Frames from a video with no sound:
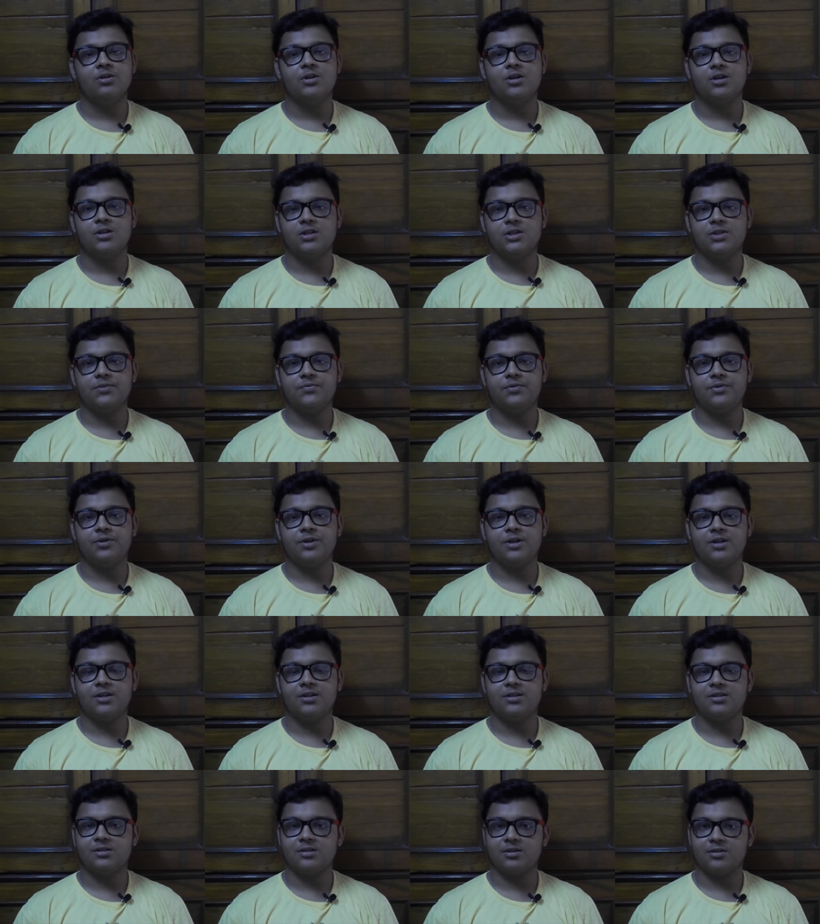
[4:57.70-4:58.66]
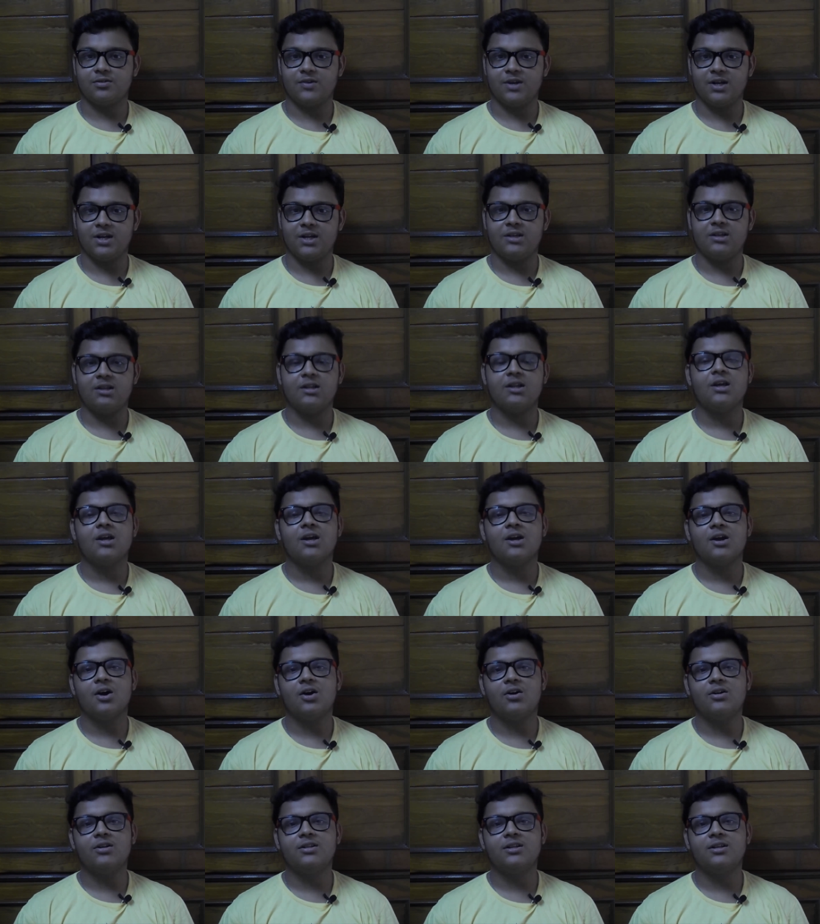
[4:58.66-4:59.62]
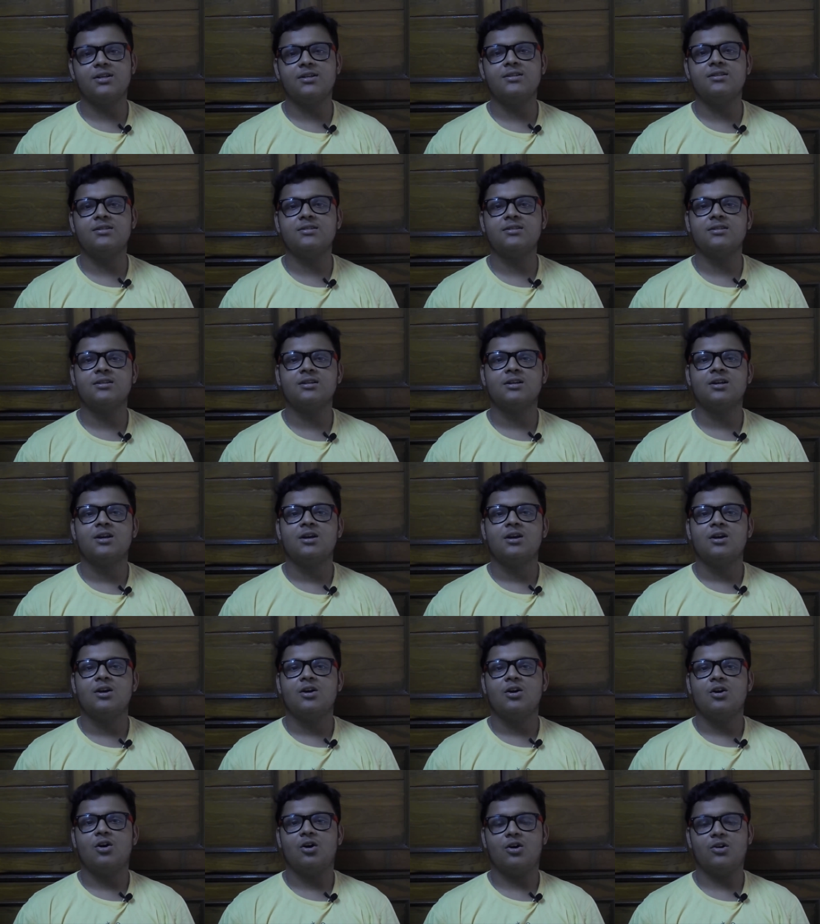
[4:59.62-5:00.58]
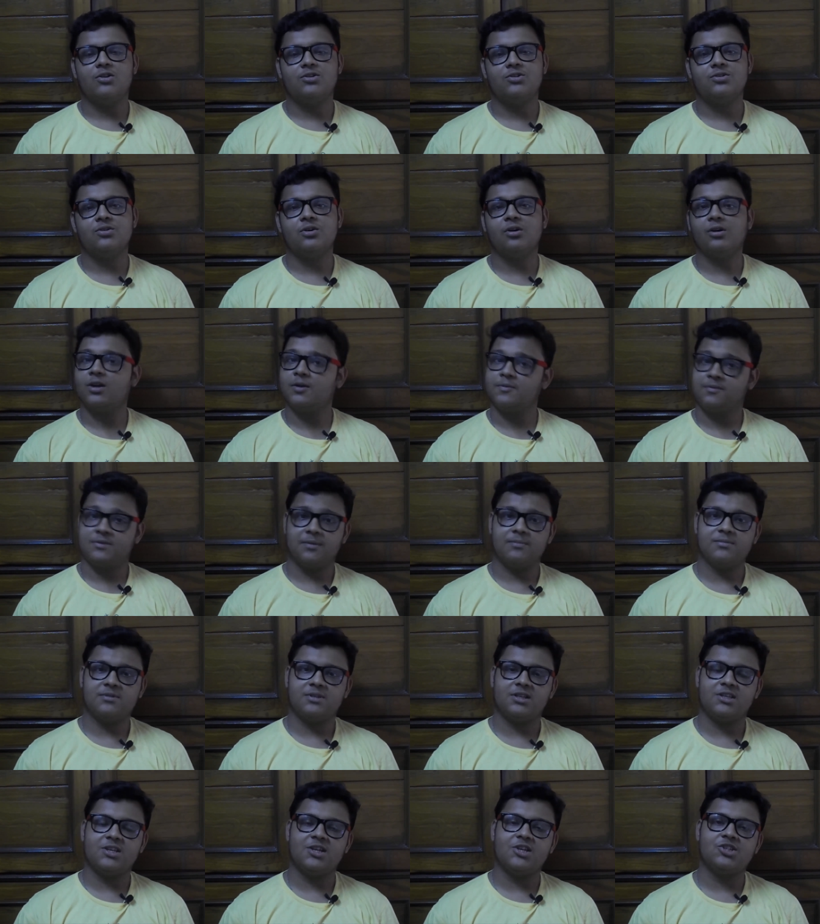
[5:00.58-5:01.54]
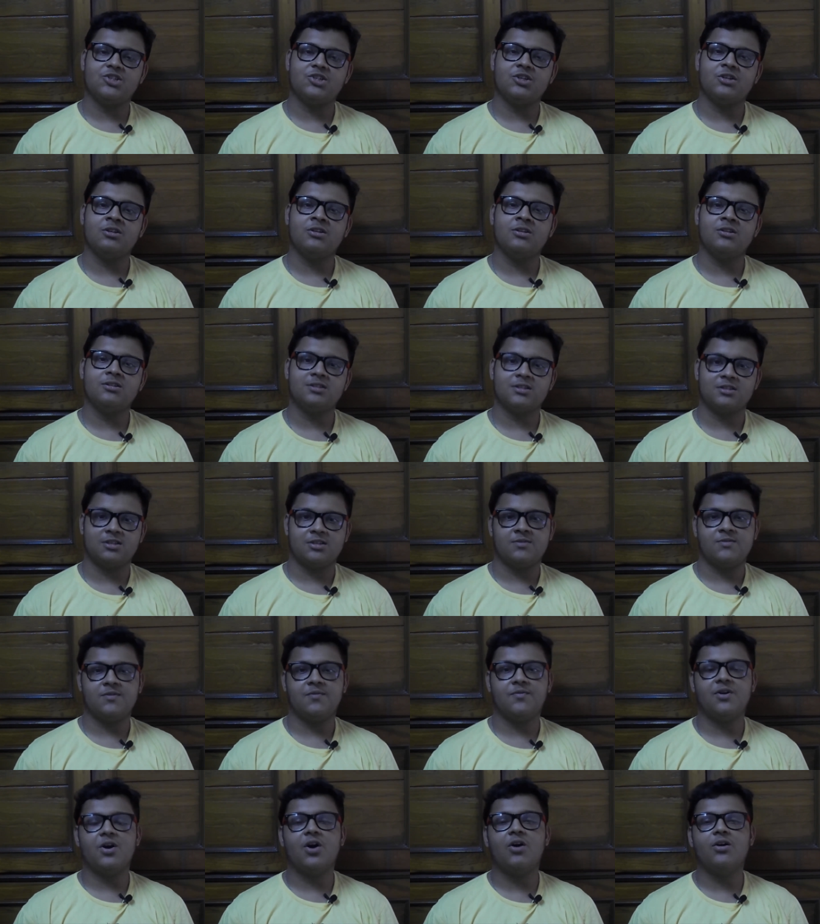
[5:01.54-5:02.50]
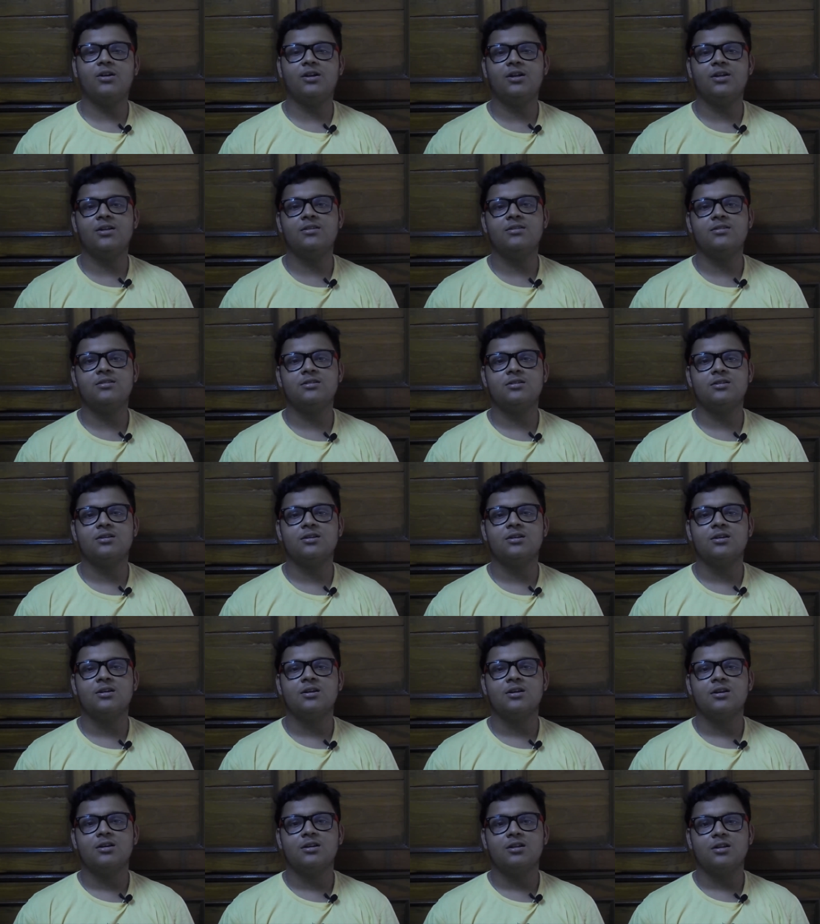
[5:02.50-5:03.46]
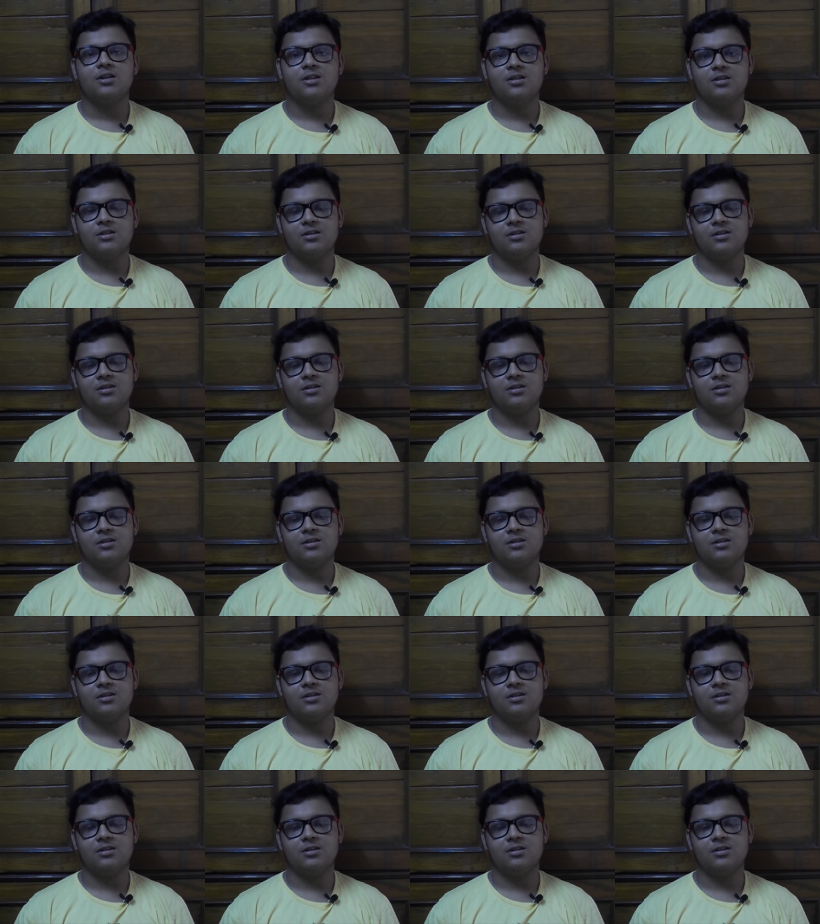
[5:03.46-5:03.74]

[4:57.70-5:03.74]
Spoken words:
different, great contents. Also give some suggestions, suggestive contents in the